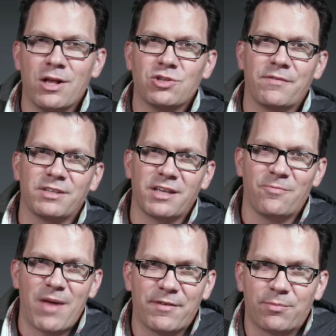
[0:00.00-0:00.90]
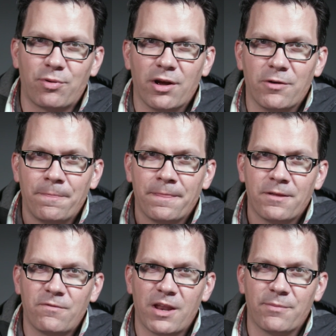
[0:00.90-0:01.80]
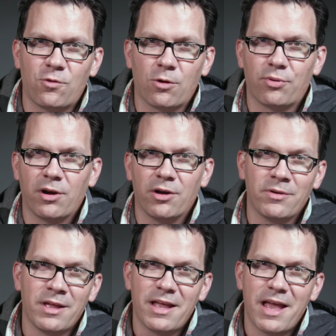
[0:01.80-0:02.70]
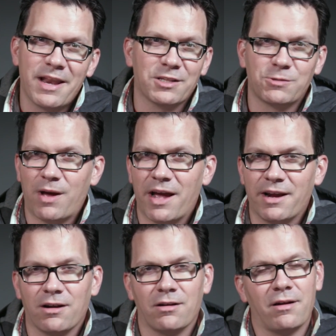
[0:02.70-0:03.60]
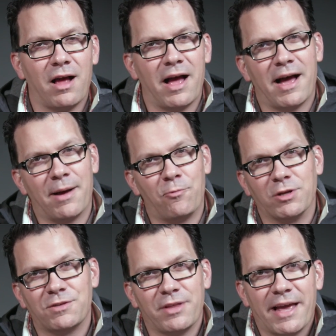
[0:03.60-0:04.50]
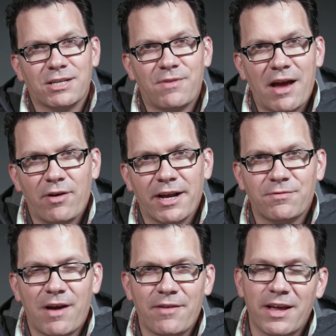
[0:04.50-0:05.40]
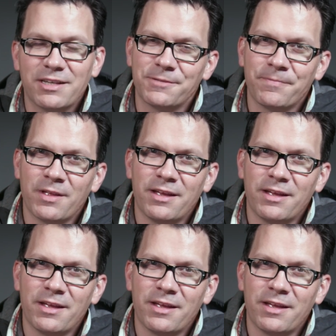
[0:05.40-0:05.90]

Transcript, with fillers: So I have a set of Mavic Pro, Phantom 4 Pro, and Inspire, um, one's for the X5 or X5S.